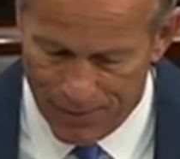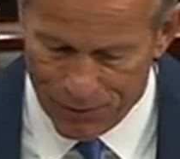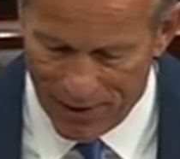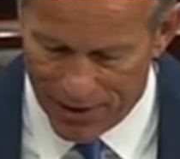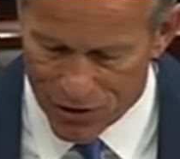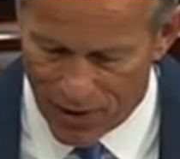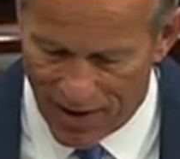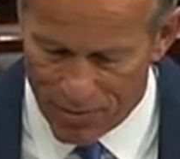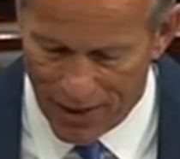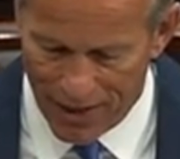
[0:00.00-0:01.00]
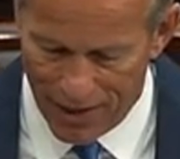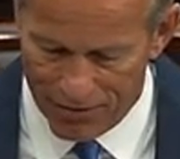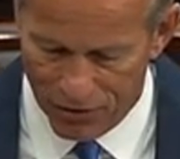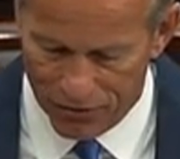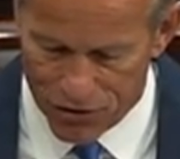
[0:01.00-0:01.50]
Yes, there have been a
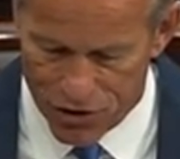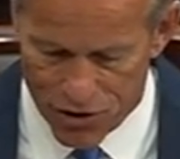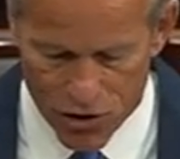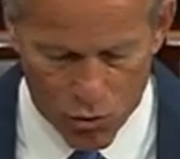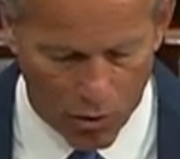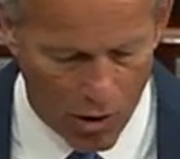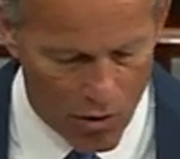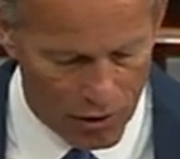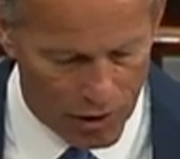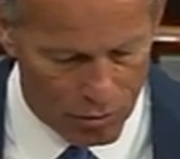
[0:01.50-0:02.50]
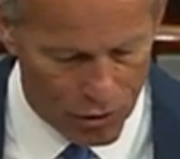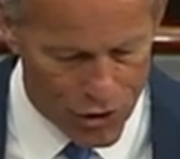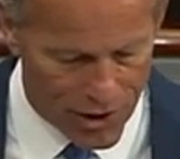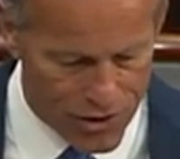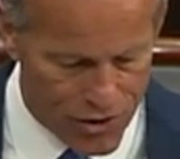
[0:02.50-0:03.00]
handful of decisions where all the liberal
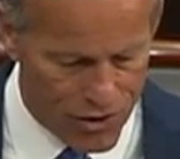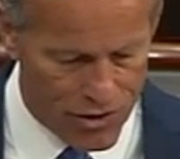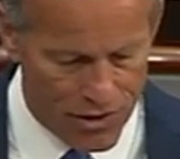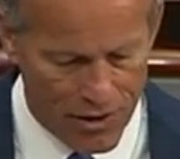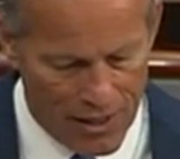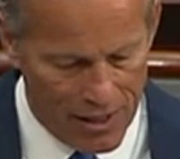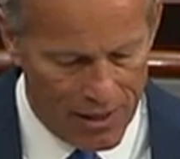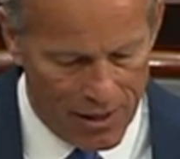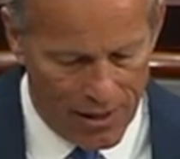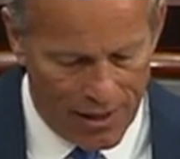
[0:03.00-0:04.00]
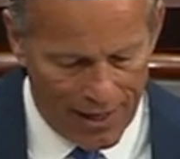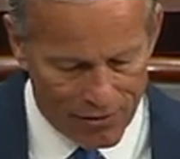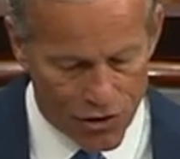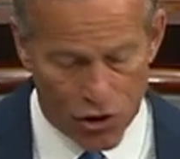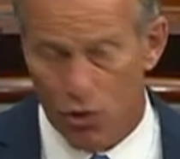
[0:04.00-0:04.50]
justices have
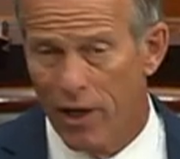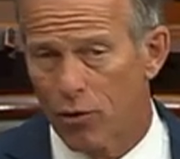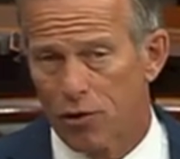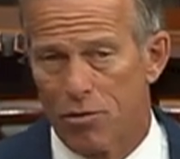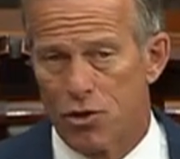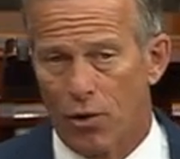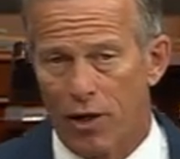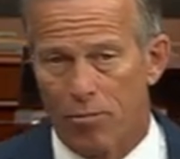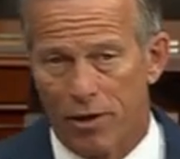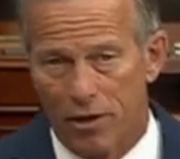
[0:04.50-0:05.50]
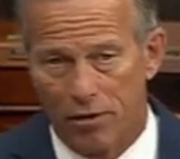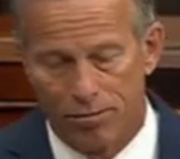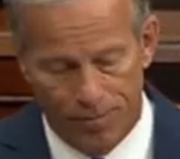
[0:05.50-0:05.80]
disagreed with the majority opinion.